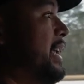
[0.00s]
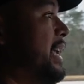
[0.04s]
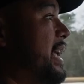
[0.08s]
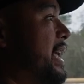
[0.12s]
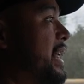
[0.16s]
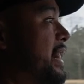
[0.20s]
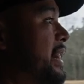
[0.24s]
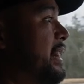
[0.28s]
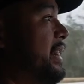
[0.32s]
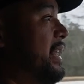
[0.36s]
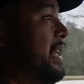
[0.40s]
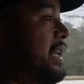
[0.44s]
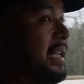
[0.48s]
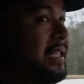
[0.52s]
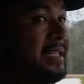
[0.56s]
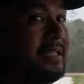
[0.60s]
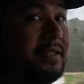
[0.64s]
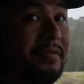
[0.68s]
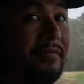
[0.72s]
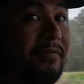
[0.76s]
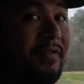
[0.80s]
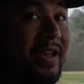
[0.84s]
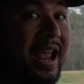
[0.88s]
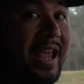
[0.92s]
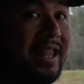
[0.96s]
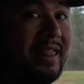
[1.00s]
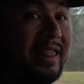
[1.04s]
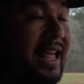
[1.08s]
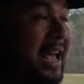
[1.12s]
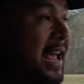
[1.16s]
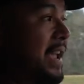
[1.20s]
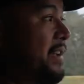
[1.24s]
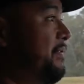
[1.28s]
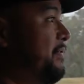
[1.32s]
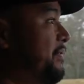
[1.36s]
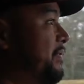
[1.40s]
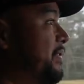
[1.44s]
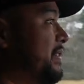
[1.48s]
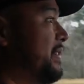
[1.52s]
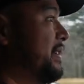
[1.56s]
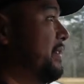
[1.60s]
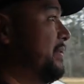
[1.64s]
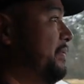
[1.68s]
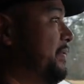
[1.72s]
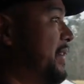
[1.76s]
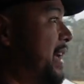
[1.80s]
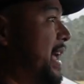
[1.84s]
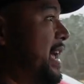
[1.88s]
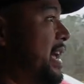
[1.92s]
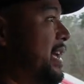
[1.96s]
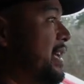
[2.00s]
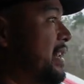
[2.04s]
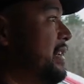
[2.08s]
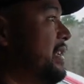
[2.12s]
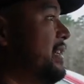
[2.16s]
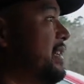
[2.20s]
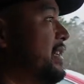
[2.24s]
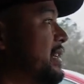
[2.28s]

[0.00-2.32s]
in this van life van.